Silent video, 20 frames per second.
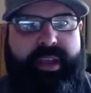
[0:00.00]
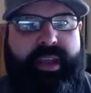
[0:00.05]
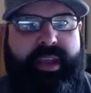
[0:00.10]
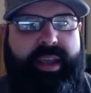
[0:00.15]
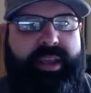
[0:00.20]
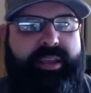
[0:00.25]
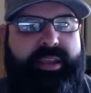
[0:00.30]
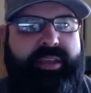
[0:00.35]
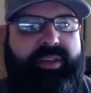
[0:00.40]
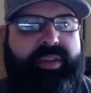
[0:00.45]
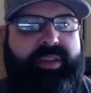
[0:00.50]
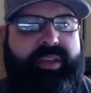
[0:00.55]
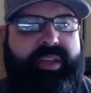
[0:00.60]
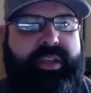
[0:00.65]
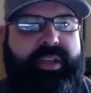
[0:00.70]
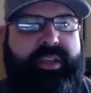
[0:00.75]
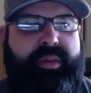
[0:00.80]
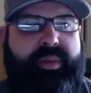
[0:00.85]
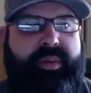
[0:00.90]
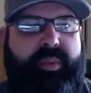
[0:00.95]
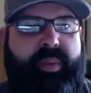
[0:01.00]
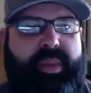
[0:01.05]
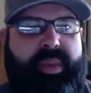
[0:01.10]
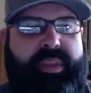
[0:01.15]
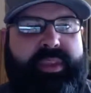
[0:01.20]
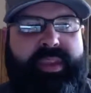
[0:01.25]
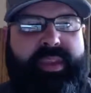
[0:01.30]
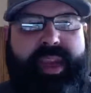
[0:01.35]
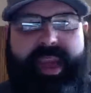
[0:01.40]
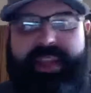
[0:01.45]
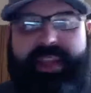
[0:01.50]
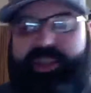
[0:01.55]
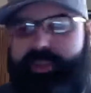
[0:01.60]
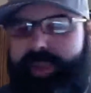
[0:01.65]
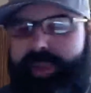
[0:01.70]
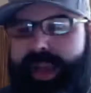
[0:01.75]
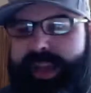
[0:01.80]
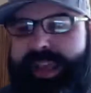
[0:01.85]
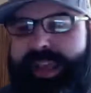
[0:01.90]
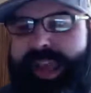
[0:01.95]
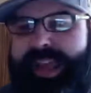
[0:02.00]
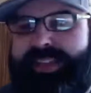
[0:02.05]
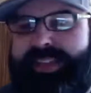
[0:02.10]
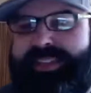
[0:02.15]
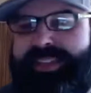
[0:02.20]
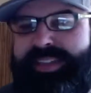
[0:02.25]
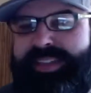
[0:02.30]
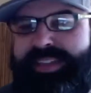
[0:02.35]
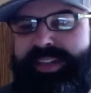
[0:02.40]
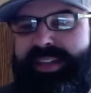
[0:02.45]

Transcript: And usually with the Kaiju Podcast,